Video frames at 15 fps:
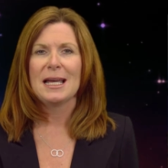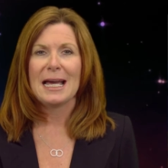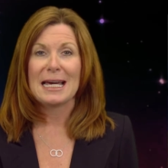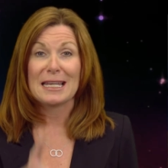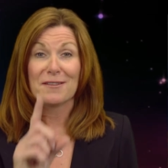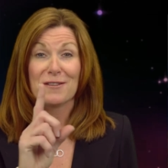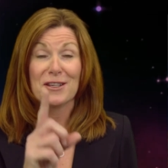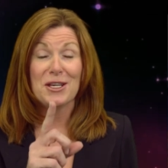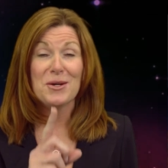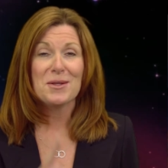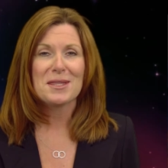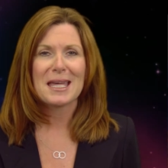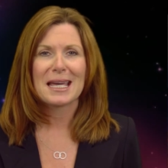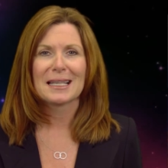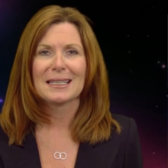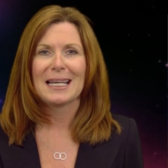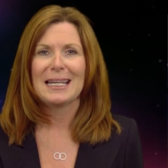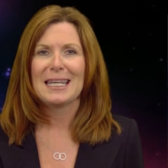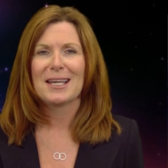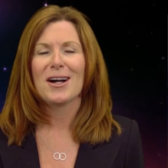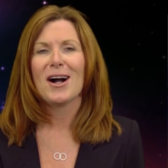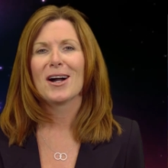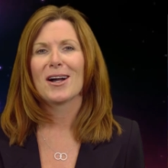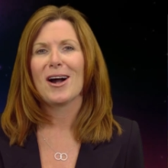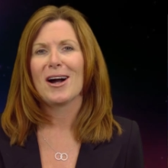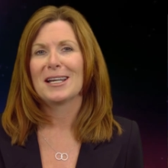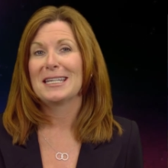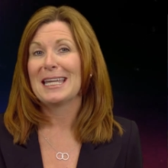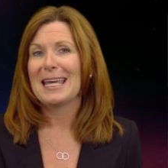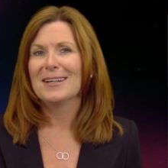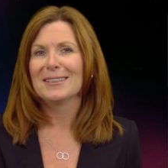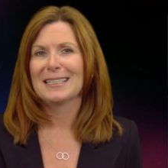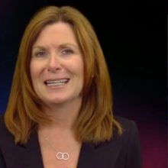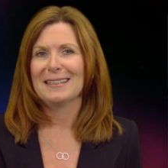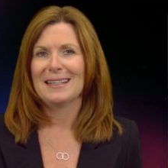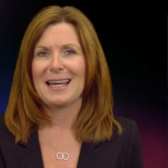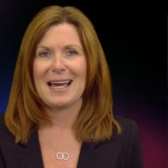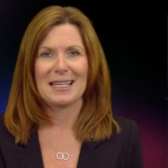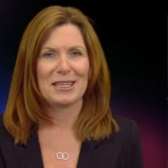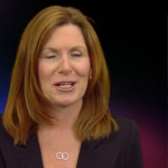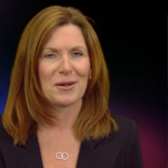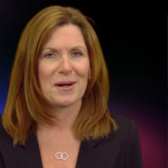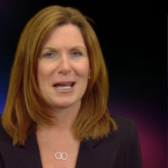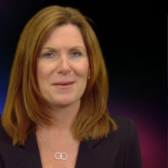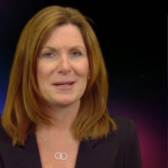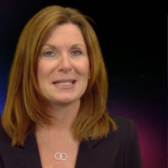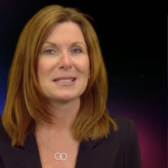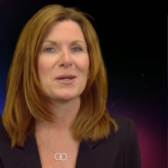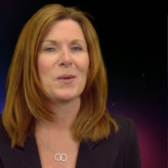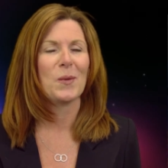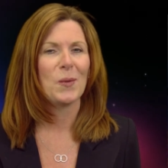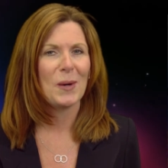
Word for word: And if you think Lady Gaga nailed it at the Grammys,